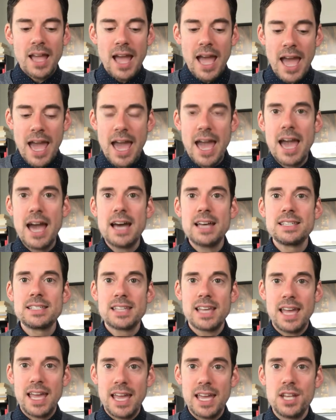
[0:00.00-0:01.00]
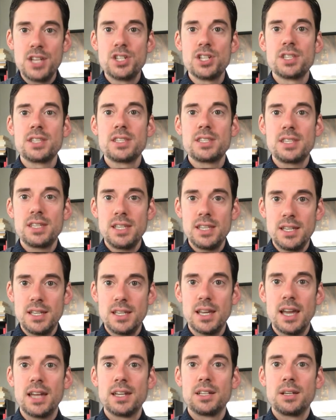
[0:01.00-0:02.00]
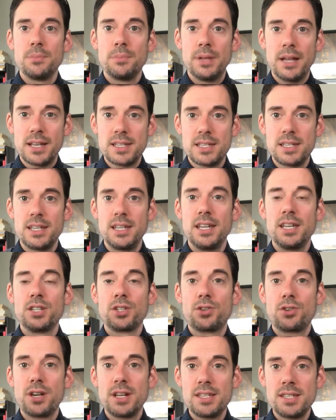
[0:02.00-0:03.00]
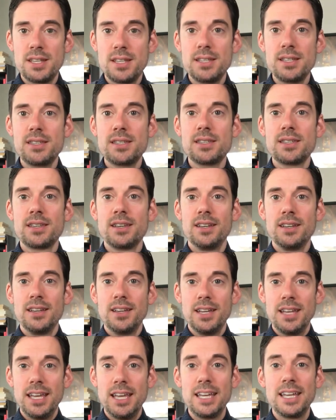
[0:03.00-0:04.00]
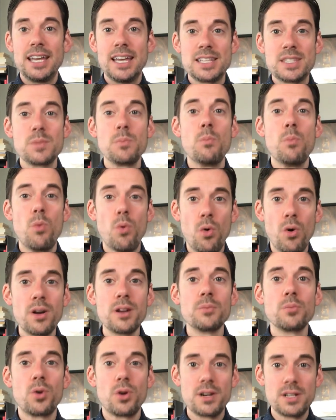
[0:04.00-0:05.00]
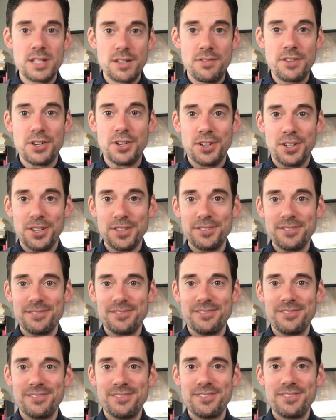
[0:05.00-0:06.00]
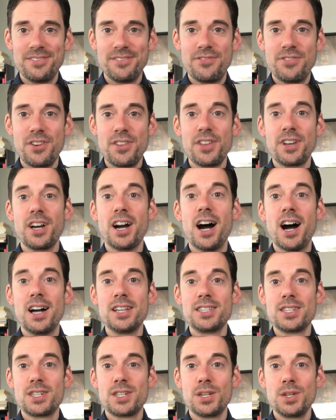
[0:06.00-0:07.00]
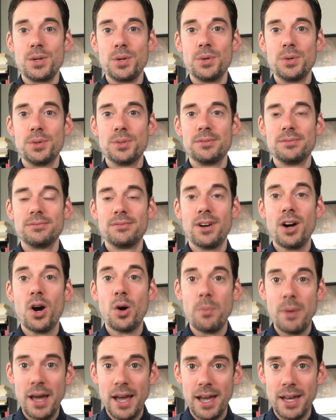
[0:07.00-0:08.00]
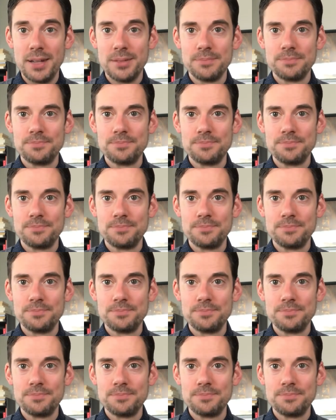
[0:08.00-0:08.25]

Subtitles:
as agency and complexity increases, it gets more and more difficult for the gods to obey.